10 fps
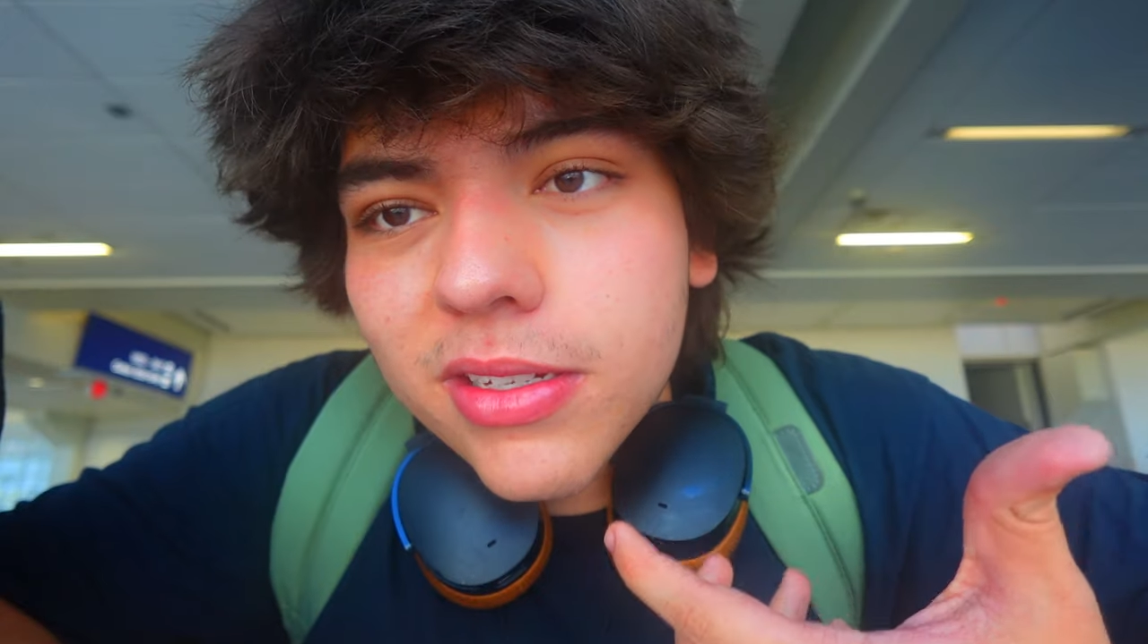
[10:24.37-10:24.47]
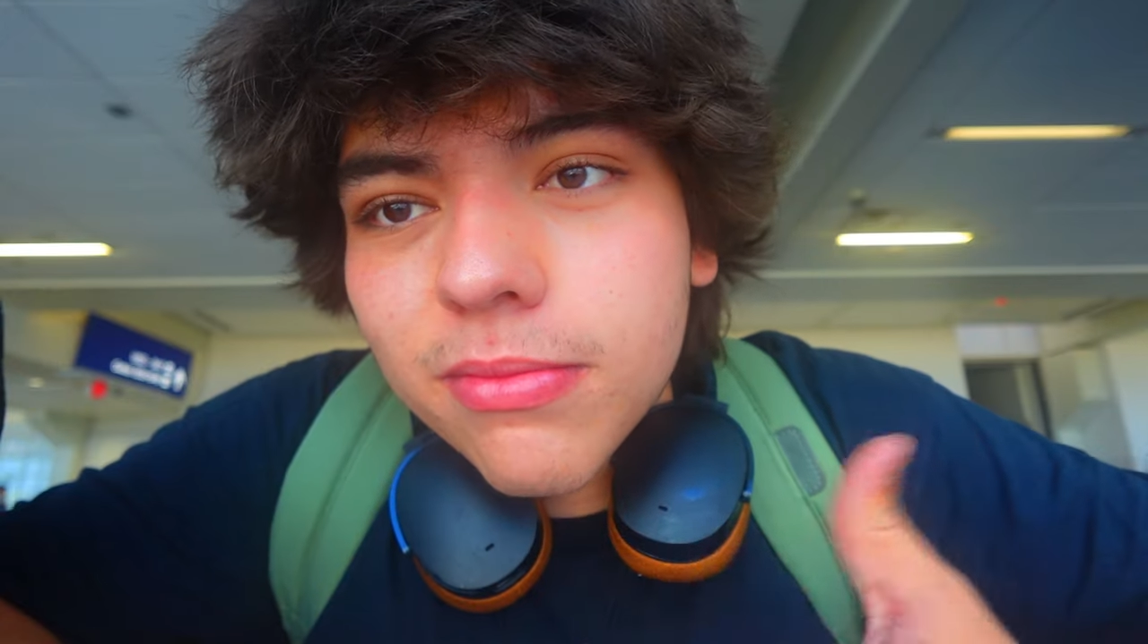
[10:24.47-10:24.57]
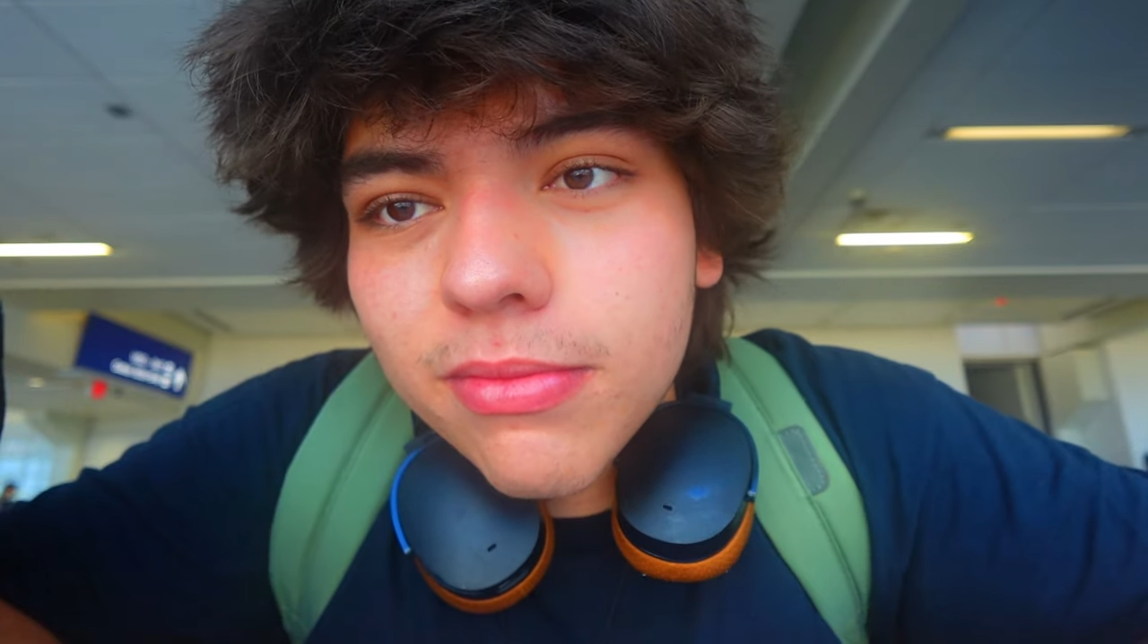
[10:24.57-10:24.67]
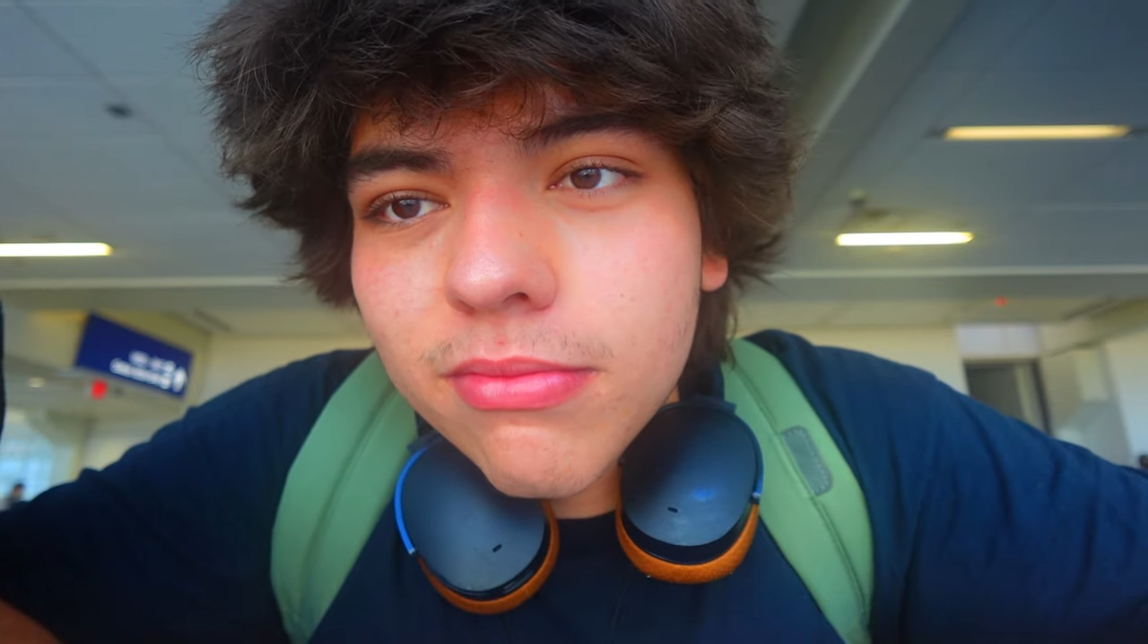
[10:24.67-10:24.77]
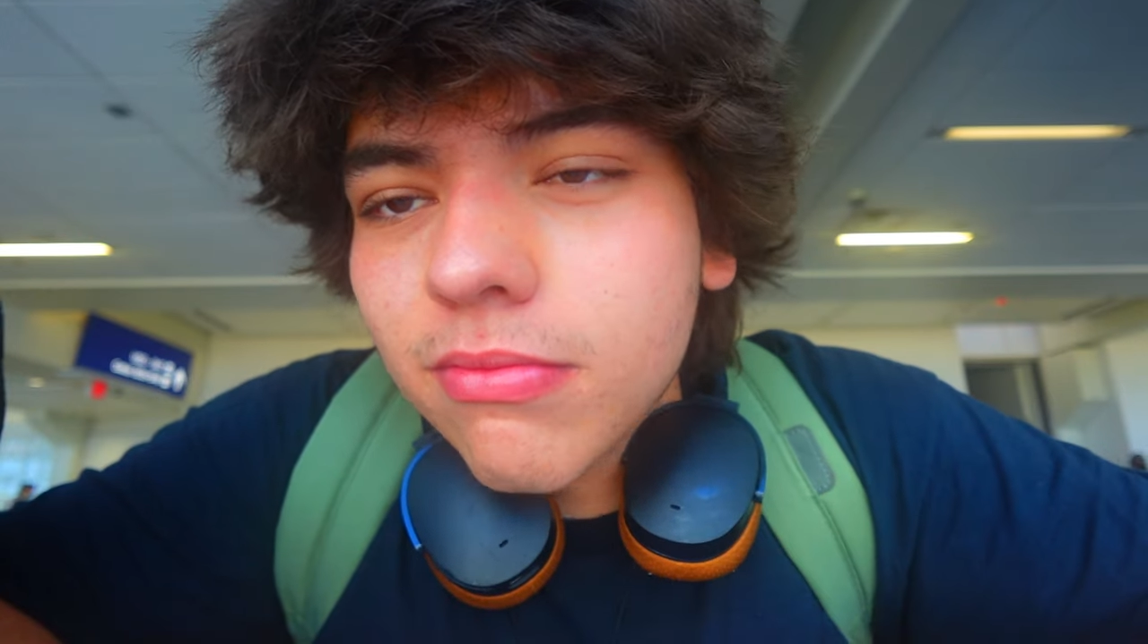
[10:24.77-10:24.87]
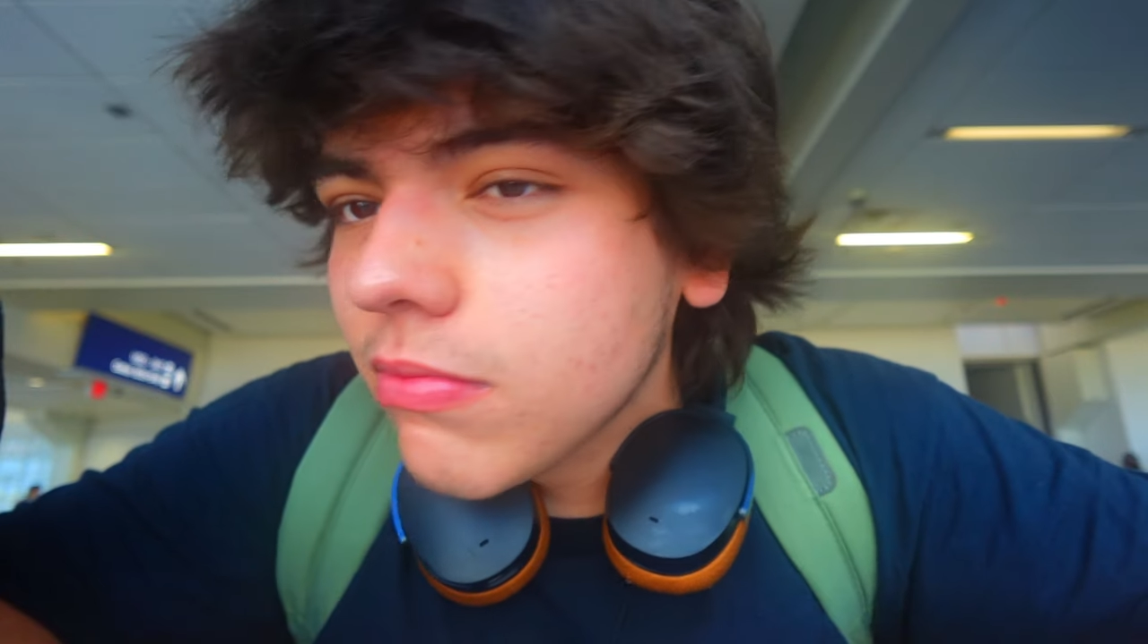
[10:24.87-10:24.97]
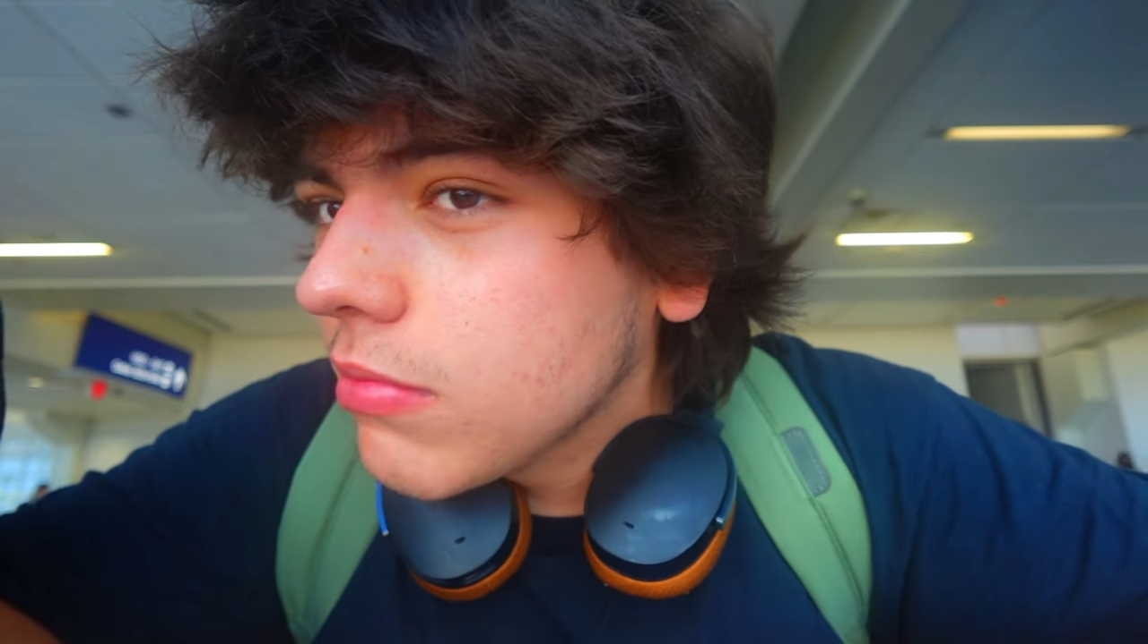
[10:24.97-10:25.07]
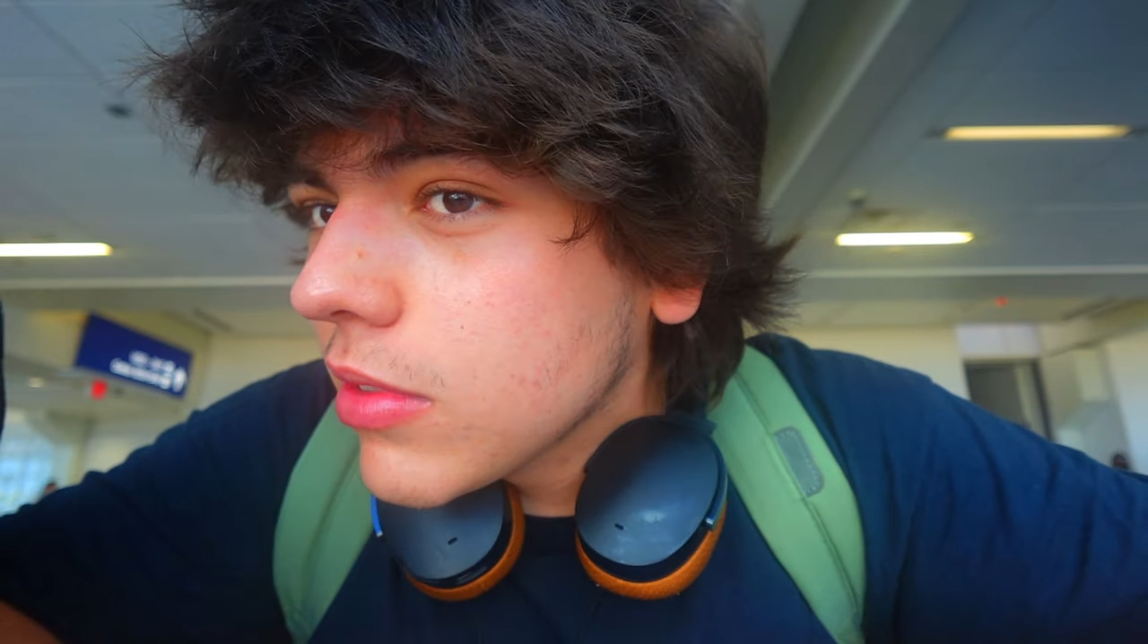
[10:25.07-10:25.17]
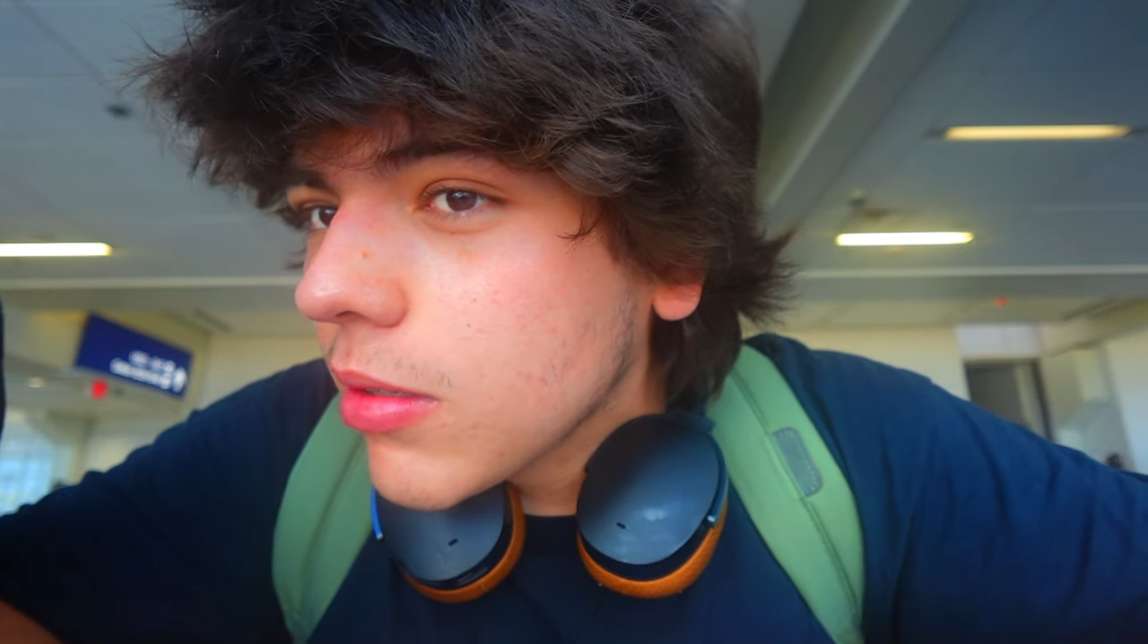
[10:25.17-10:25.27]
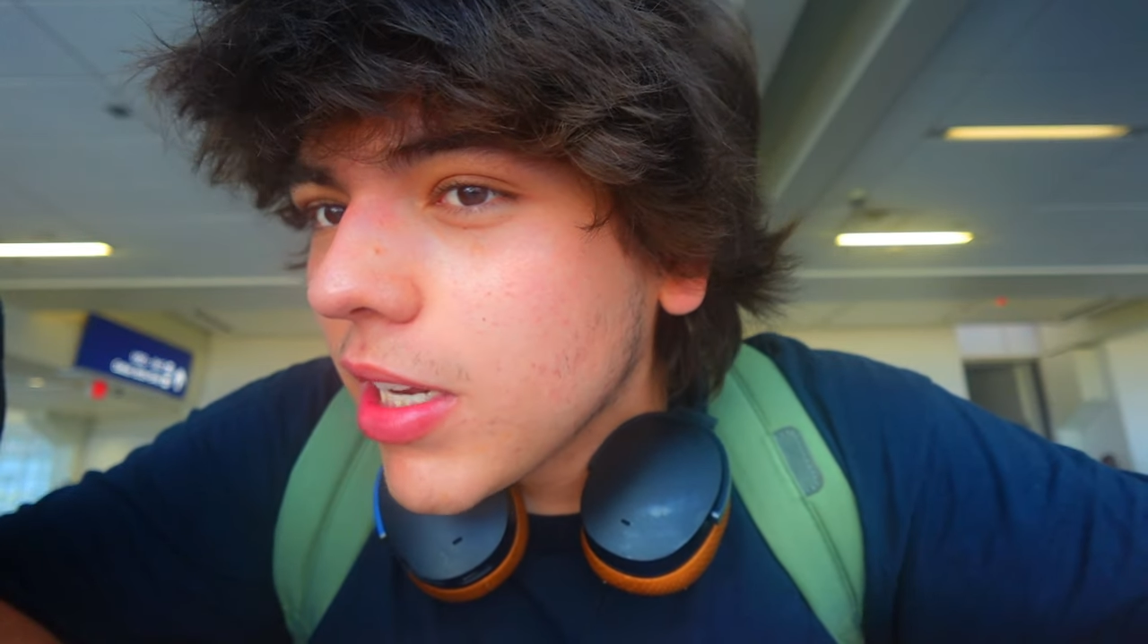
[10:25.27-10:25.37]

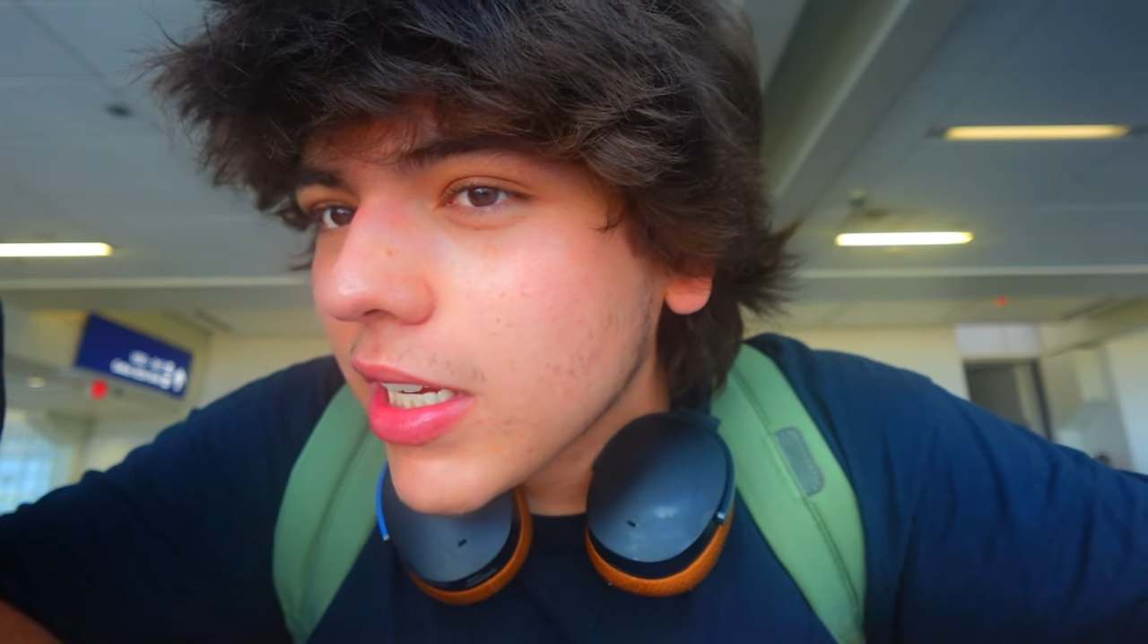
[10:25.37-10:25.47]
some